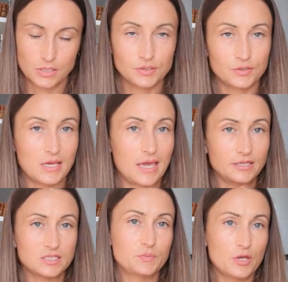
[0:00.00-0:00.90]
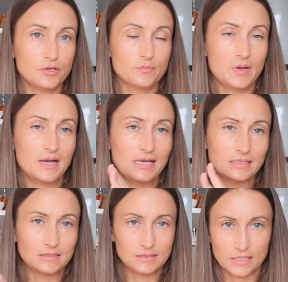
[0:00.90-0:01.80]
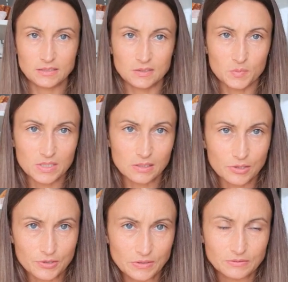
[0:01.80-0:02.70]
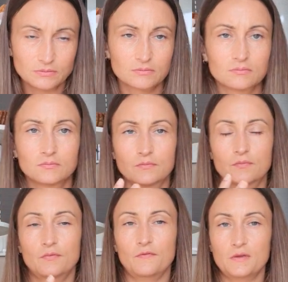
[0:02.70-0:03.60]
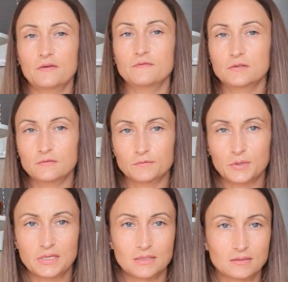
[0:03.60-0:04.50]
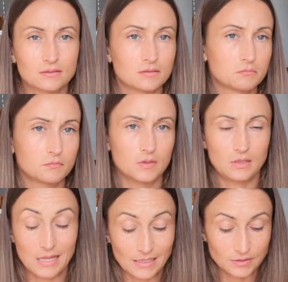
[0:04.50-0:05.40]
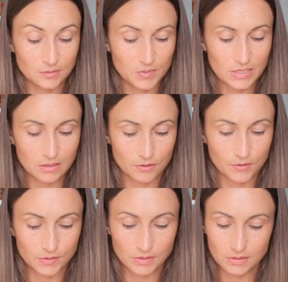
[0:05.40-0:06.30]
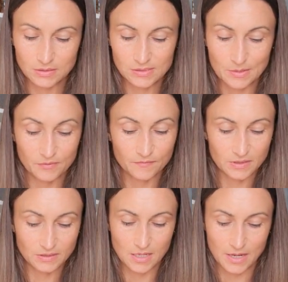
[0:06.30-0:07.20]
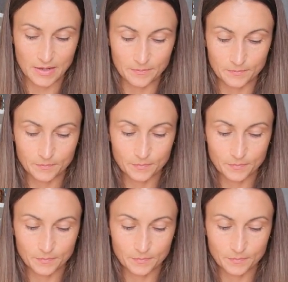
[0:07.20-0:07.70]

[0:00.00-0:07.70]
So the anxious preoccupied is scared to be alone, fearful avoidant, likes to be alone some of the time.